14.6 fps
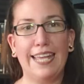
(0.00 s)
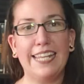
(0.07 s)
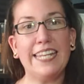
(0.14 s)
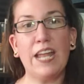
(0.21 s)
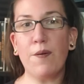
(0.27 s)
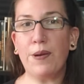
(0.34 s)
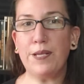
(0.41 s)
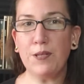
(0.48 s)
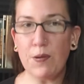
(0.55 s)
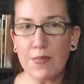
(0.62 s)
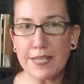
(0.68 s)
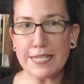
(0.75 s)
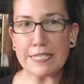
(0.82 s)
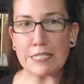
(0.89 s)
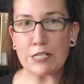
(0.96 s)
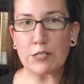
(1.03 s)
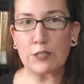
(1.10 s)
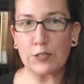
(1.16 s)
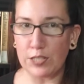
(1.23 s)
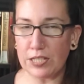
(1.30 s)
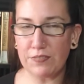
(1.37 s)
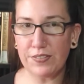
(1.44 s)
Now I know that doesn't
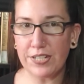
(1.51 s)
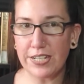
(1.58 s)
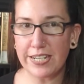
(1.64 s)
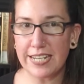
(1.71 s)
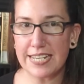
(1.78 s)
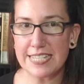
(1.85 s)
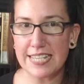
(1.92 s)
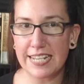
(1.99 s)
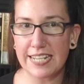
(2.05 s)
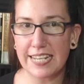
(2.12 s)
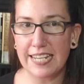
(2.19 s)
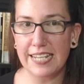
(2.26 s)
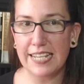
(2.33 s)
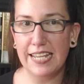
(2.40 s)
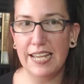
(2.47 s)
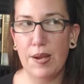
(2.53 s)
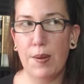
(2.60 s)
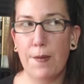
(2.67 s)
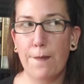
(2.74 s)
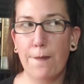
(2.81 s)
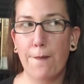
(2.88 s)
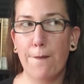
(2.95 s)
look very exciting,
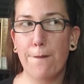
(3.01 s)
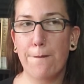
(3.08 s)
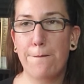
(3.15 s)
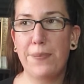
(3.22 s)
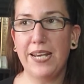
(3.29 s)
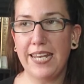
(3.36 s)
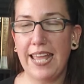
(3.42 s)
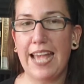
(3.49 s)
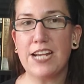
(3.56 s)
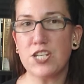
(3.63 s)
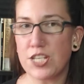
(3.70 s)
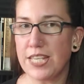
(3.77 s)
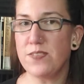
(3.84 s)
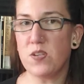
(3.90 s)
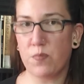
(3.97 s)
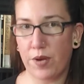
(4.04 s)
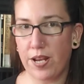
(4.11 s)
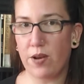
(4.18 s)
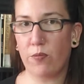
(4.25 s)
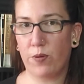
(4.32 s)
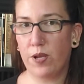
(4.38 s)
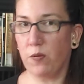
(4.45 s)
but it actually gives your
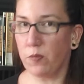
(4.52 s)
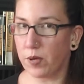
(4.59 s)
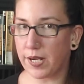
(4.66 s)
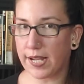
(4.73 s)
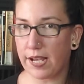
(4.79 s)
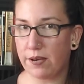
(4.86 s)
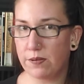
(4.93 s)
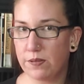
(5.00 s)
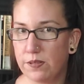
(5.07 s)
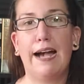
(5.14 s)
brain a real workout.